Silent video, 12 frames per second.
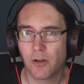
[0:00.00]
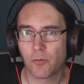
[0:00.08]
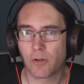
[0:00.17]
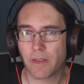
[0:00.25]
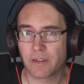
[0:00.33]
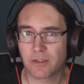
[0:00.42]

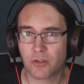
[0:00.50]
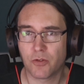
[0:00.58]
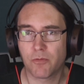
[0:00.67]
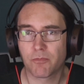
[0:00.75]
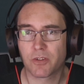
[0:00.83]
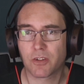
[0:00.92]
With
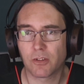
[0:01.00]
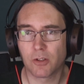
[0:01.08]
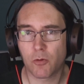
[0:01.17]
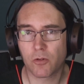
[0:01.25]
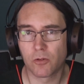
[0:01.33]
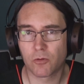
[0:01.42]
Zoom's
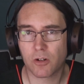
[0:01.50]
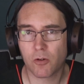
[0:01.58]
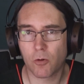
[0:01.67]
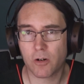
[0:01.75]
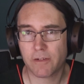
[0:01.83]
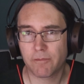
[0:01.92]
local
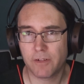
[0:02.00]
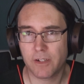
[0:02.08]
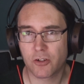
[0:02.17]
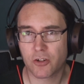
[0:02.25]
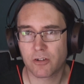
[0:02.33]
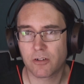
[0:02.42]
recording
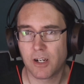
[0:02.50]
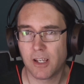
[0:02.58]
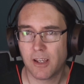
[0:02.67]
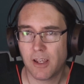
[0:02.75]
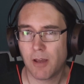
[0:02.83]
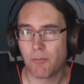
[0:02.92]
feature,
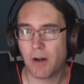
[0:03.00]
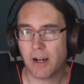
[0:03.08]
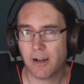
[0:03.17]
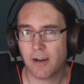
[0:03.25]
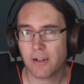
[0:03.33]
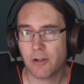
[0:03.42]
my
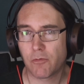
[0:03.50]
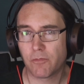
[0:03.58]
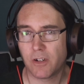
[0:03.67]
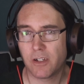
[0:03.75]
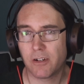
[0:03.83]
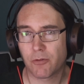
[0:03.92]
audio and
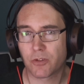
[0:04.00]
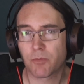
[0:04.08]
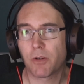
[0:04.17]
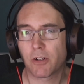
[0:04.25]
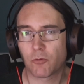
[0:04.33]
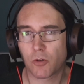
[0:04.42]
video is
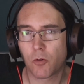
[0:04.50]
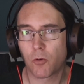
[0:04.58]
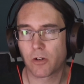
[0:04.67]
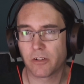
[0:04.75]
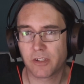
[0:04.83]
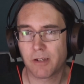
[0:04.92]
being
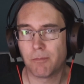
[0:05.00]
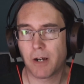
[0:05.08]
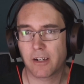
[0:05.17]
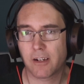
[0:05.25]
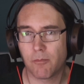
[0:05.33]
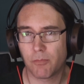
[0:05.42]
recorded to my
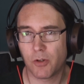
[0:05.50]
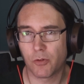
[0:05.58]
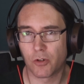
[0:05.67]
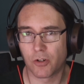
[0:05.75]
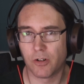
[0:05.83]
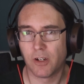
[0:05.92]

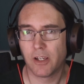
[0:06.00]
computer.